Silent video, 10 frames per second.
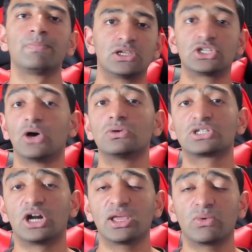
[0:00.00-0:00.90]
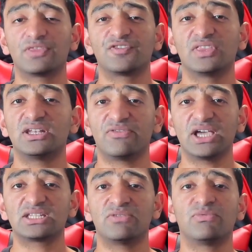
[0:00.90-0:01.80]
So starting with the
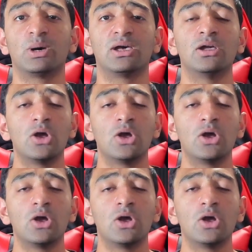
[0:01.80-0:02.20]
device input,